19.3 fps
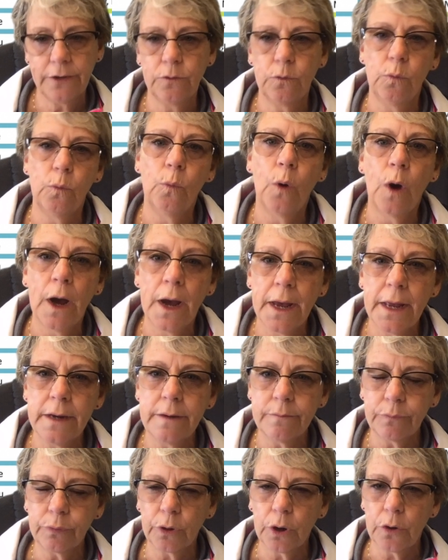one
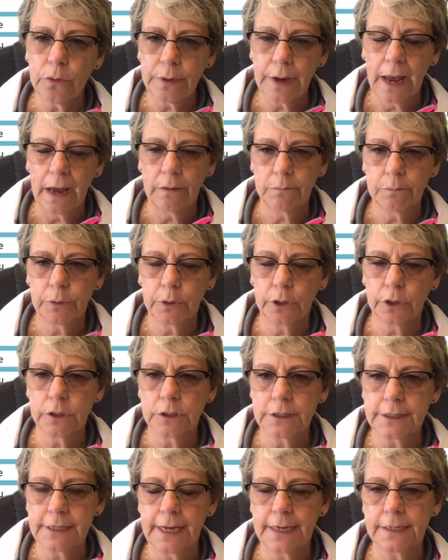pronoun per
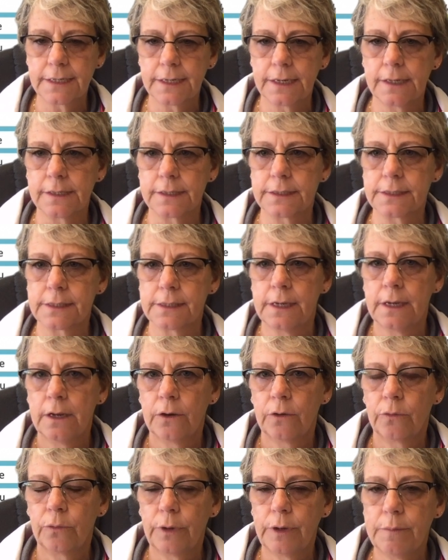sentence.
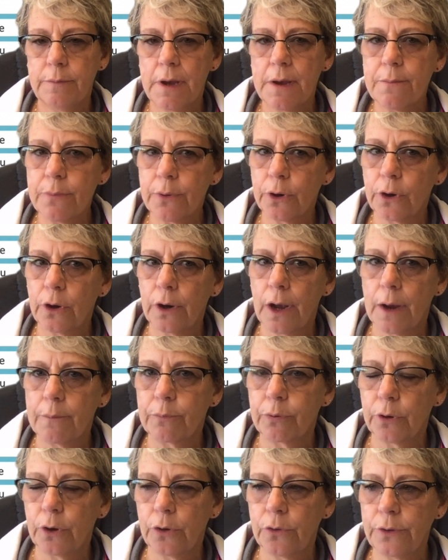Remember, a
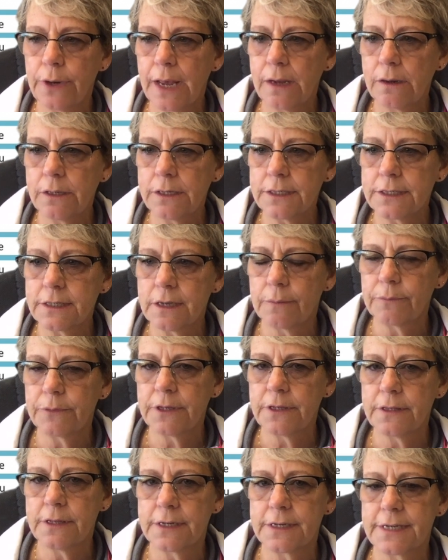pronoun is something
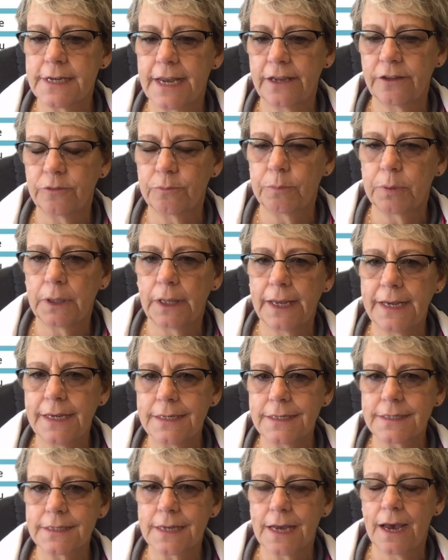that takes
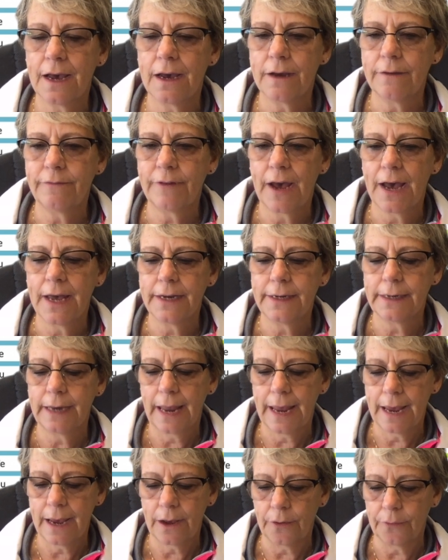place of a
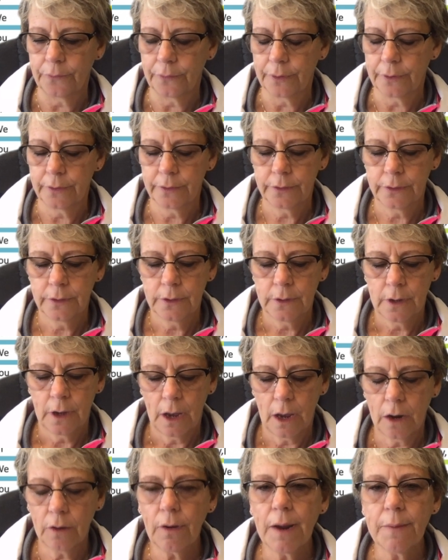noun.
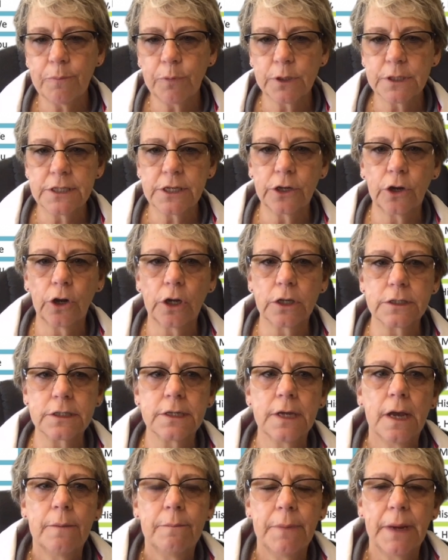All right, boys and girls,
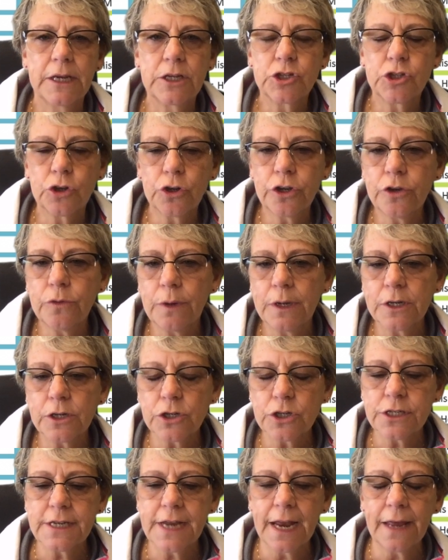make sure you
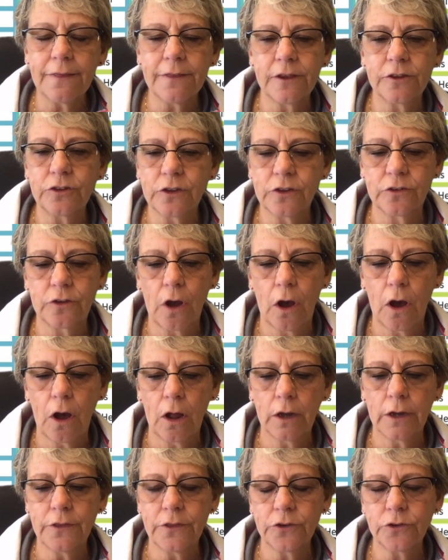understand this because all
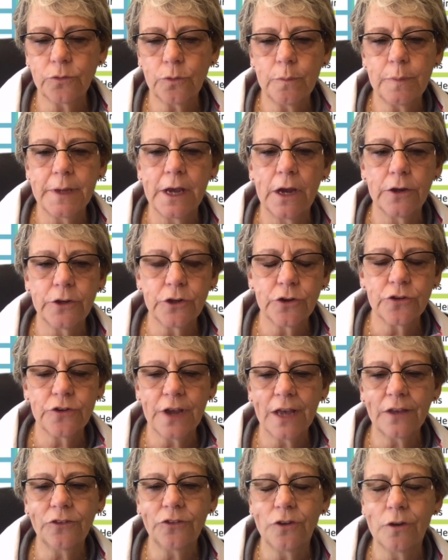of this will be on your
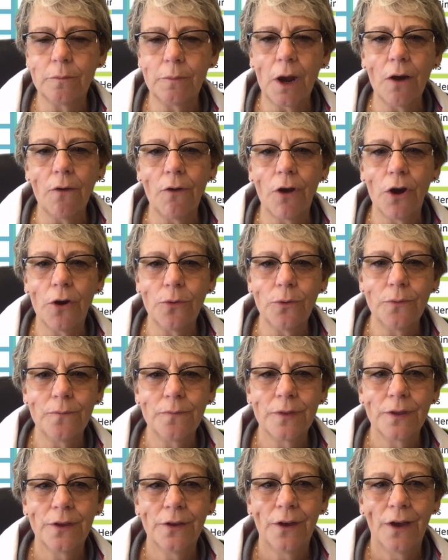test tomorrow.
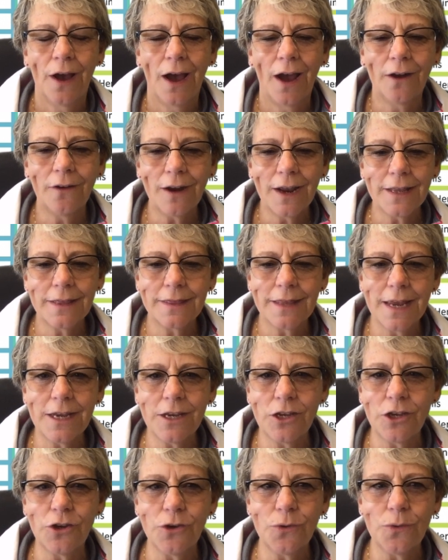All right, thank
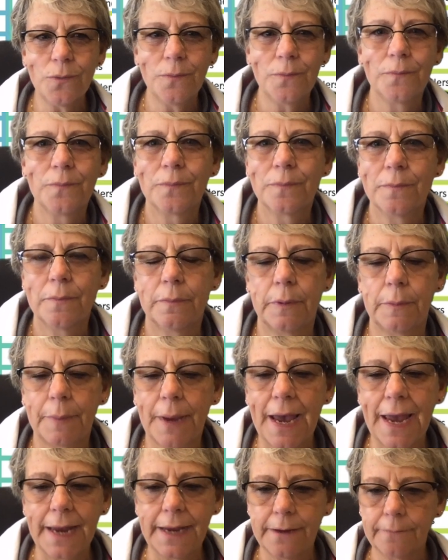you.
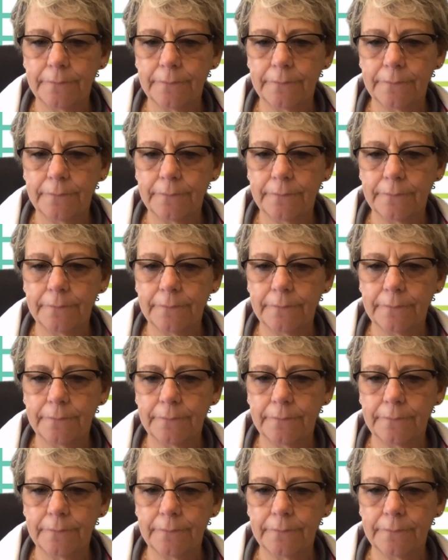Bye-bye.